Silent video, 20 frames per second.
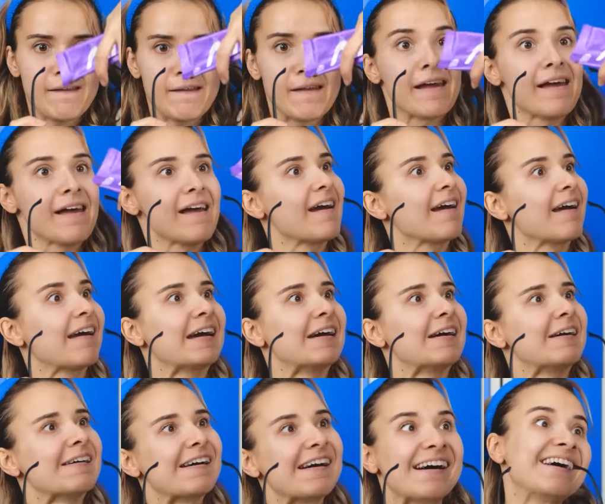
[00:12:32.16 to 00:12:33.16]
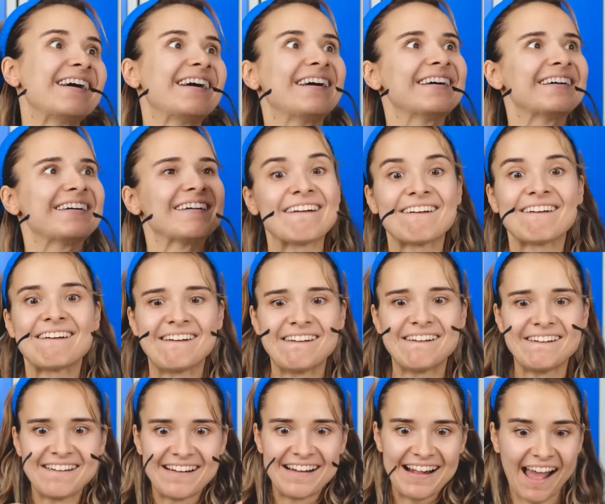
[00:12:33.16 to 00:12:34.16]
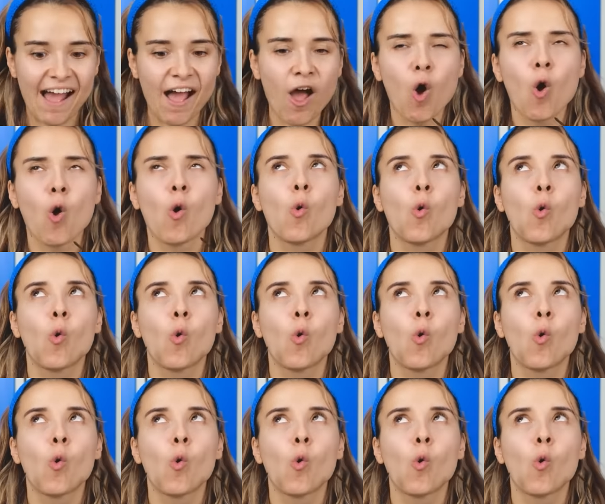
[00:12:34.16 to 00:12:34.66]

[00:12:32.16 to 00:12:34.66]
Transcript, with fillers: drop of chocolate. Don't need this anymore.